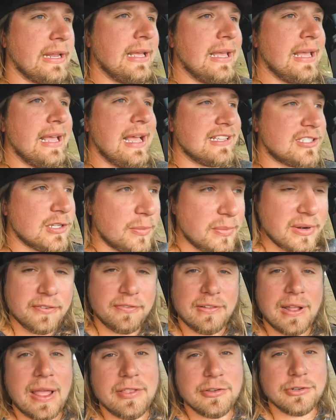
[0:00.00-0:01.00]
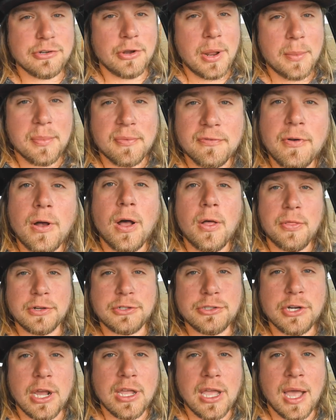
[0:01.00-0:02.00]
And so I'm gonna fly the drone up and follow the
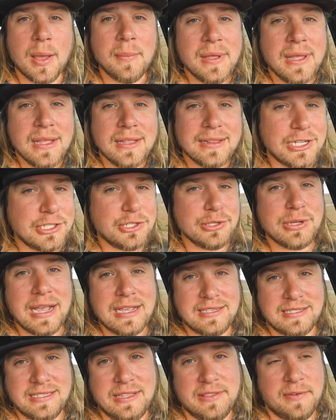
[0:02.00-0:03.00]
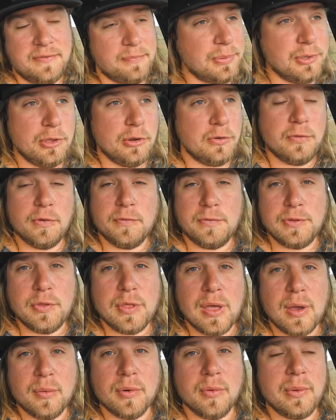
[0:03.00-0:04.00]
truck up, let you guys see the beautiful view
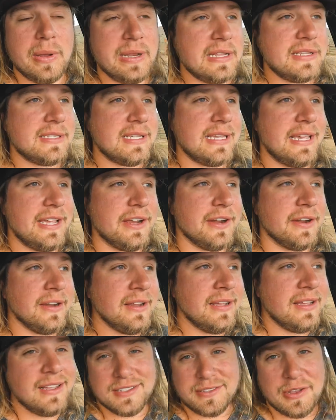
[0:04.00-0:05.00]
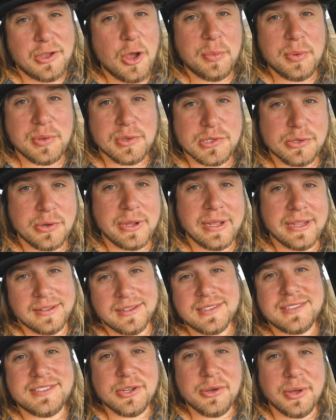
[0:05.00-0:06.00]
that we're witnessing here. So I hope you enjoy it,
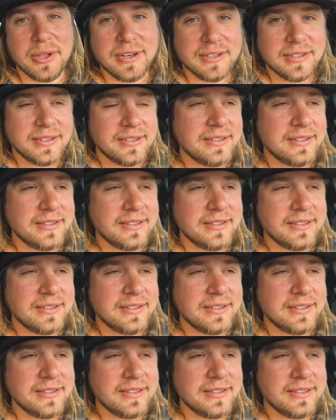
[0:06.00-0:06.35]
let's do it.